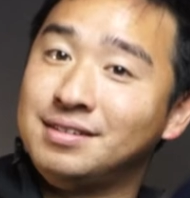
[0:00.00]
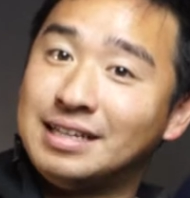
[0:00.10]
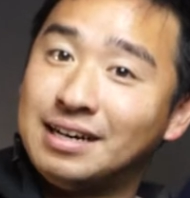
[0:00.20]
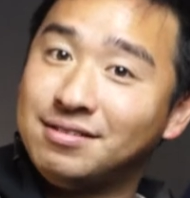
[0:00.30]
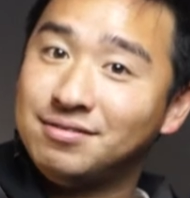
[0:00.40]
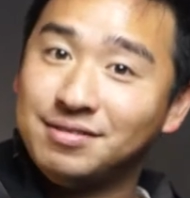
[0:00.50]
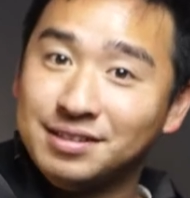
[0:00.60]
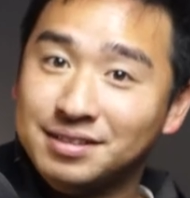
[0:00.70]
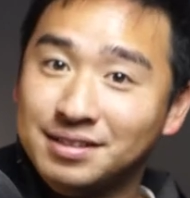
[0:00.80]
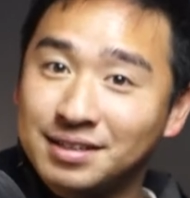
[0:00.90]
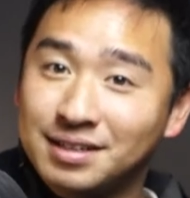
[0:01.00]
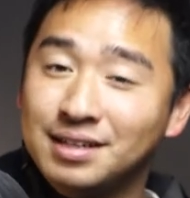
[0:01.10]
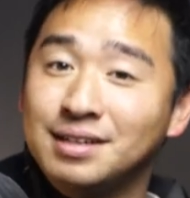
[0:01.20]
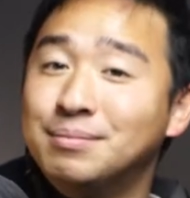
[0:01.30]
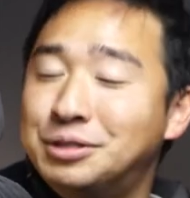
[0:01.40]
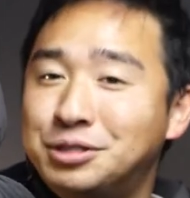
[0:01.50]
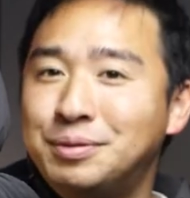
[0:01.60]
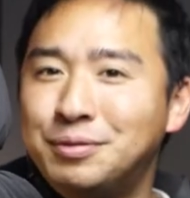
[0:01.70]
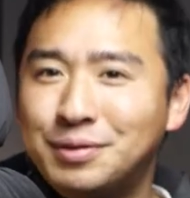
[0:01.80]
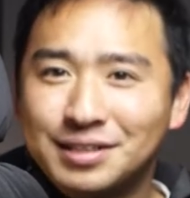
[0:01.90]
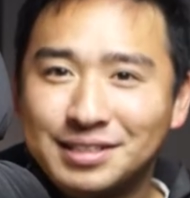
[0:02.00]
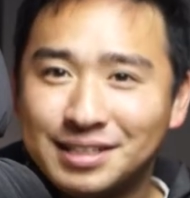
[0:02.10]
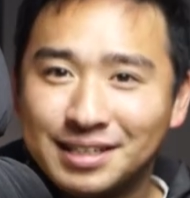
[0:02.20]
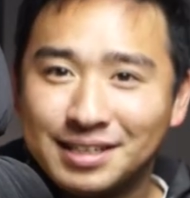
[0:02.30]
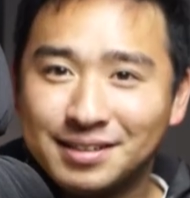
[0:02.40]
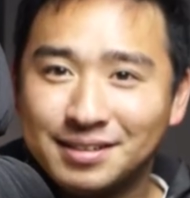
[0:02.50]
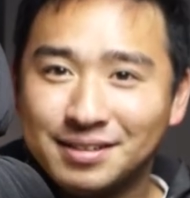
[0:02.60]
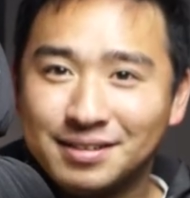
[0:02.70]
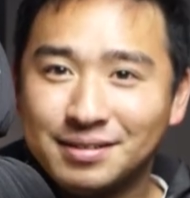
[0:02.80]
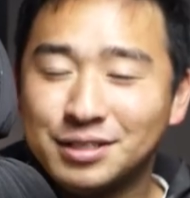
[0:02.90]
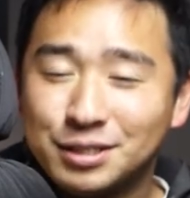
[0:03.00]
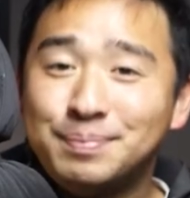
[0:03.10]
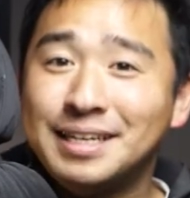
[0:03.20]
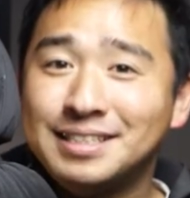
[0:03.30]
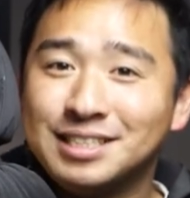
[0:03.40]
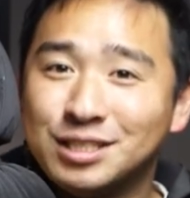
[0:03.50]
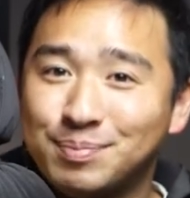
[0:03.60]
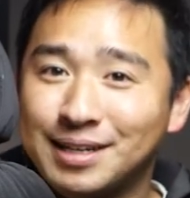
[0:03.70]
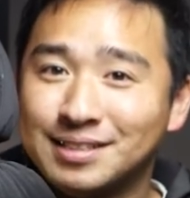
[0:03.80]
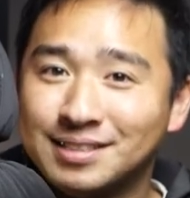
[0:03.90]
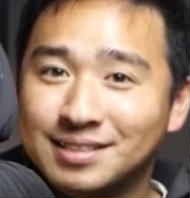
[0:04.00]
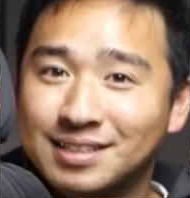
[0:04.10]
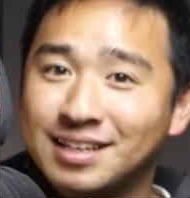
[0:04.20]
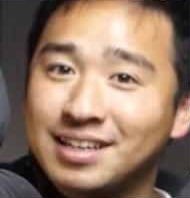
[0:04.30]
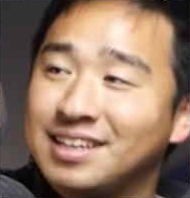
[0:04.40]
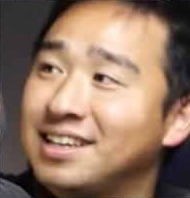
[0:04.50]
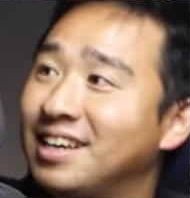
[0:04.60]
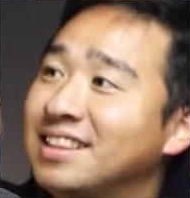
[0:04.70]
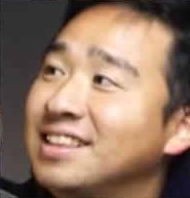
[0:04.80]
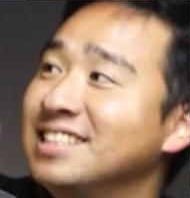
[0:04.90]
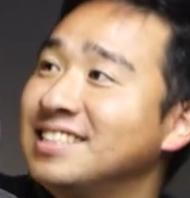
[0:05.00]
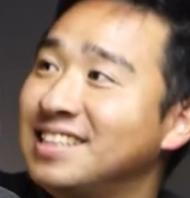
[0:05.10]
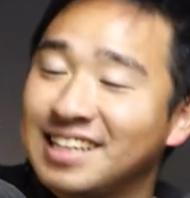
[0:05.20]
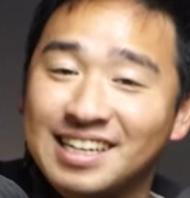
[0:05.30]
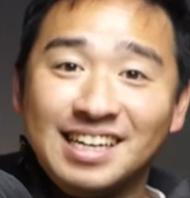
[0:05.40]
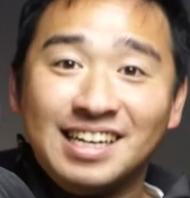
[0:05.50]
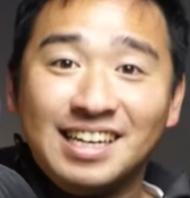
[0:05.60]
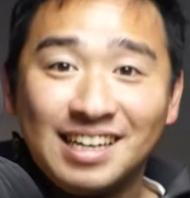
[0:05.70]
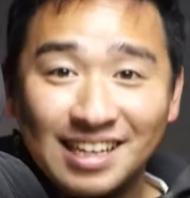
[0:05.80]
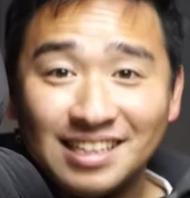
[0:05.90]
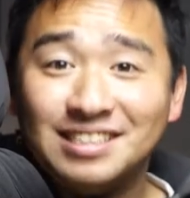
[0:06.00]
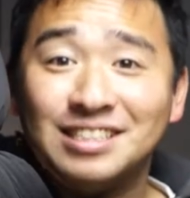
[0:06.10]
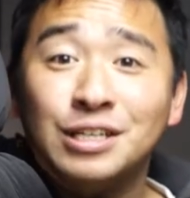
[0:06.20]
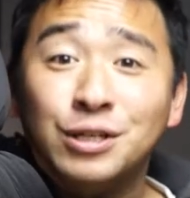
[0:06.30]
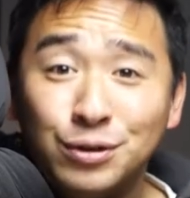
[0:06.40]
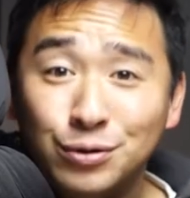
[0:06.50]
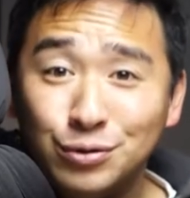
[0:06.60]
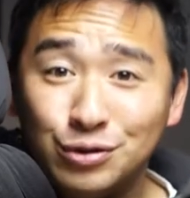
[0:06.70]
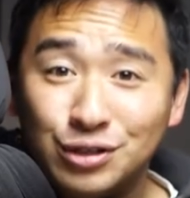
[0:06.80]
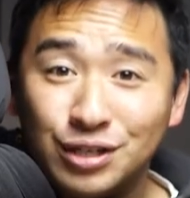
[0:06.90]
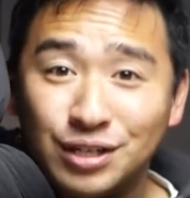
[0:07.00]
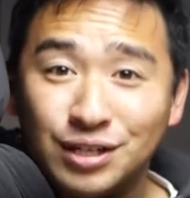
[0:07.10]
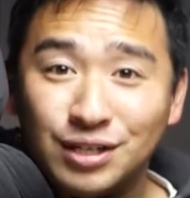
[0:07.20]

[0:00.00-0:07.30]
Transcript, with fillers: downfill. But to be realistic, space is space. And this thing is huge.